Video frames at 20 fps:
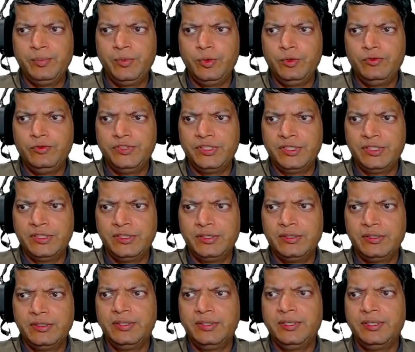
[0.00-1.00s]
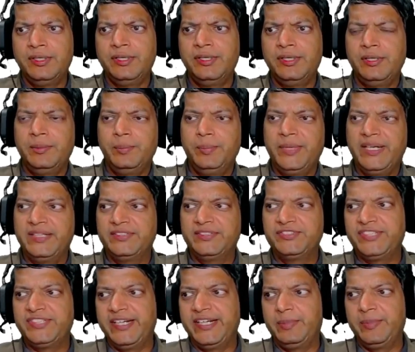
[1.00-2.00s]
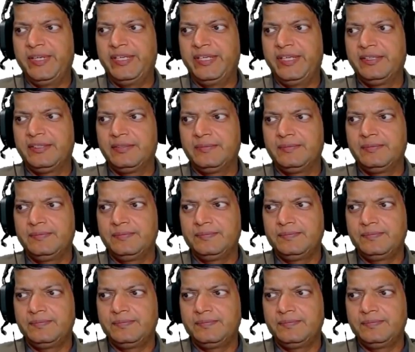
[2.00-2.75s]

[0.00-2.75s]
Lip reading: remove the print statement.